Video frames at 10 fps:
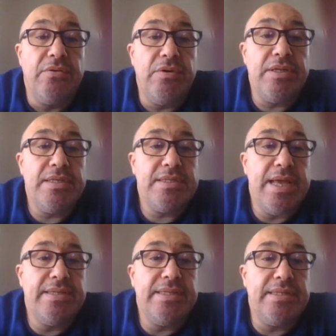What is
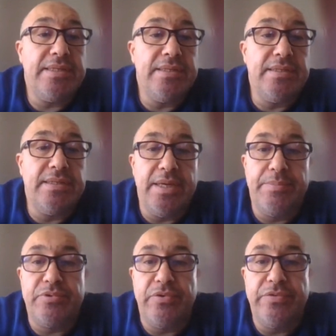adding a
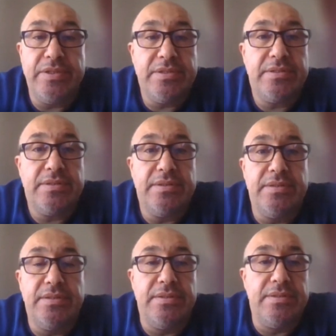profit?
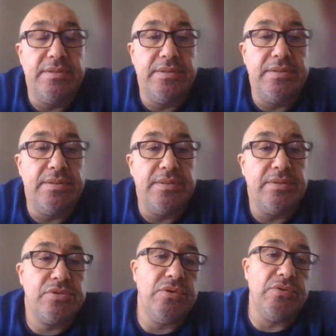
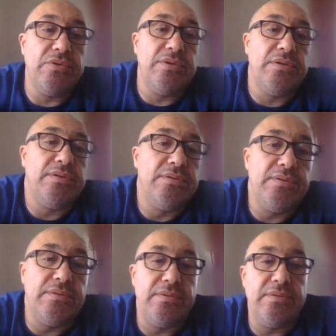
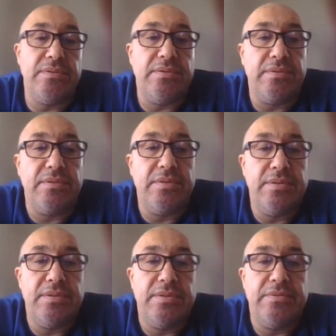For
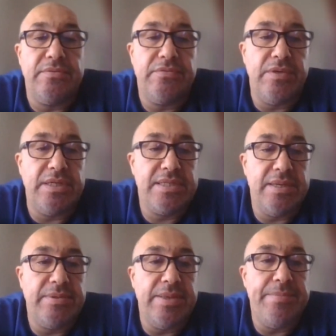
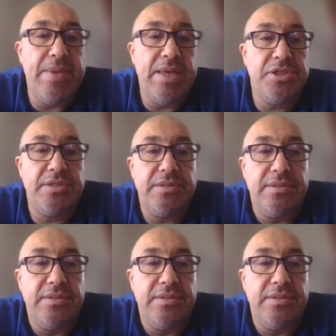example, a magic